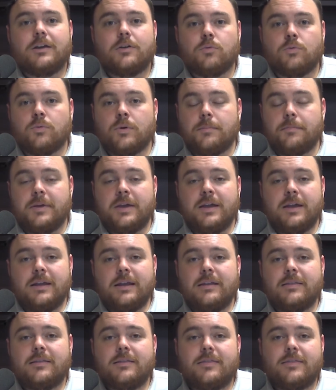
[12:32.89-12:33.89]

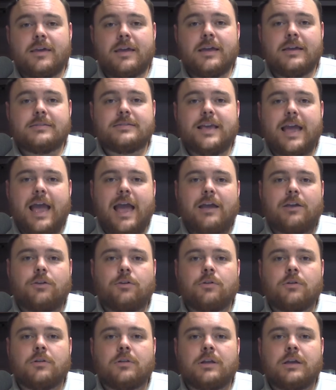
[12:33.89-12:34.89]
Repeating things
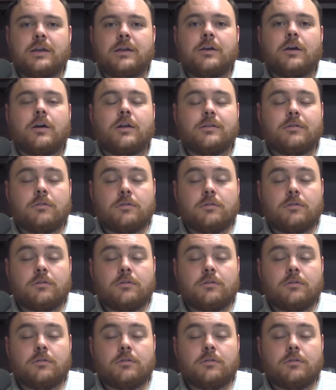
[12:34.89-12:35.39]
accurately